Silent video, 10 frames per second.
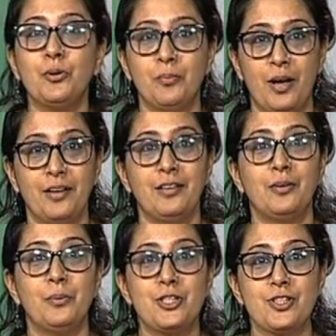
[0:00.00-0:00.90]
poem by
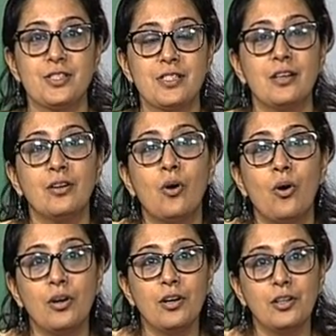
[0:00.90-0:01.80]
her, which is
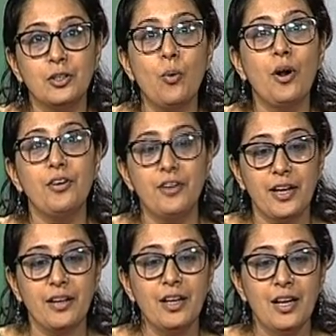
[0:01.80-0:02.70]
called The
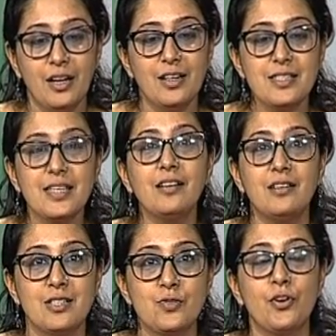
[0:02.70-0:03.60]
Wandering
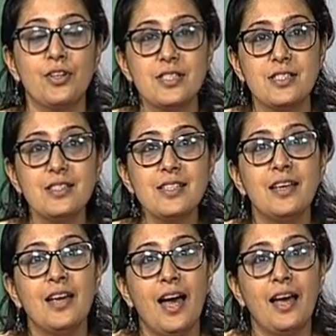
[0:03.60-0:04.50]
Singers, for
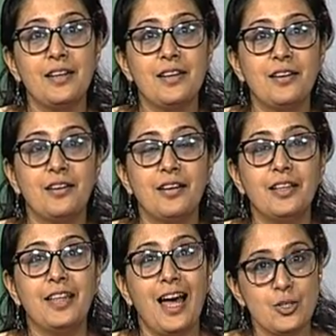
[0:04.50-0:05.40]
instance, and
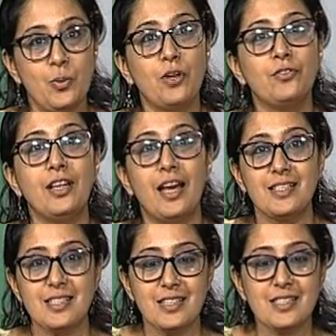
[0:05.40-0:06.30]
in that one of the
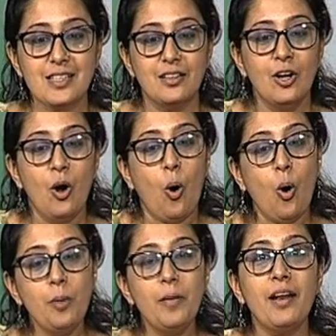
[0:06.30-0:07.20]
lines is,
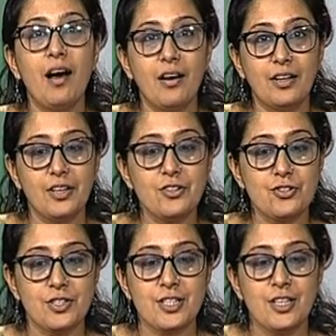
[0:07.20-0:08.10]
all men are
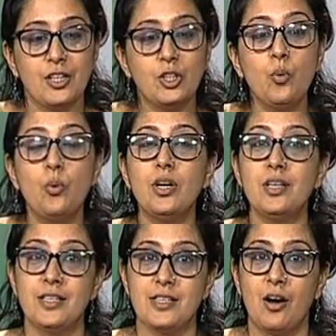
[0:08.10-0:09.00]
kindred, the
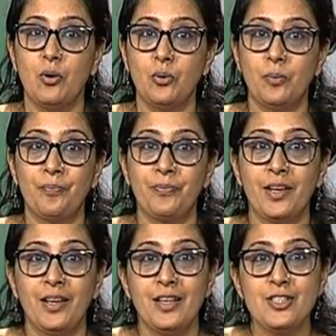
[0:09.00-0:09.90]
world is our home.
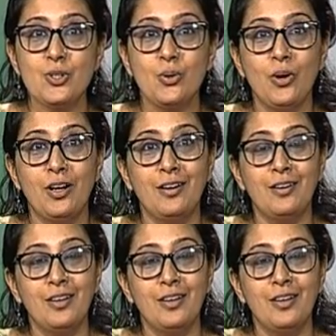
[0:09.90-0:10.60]
So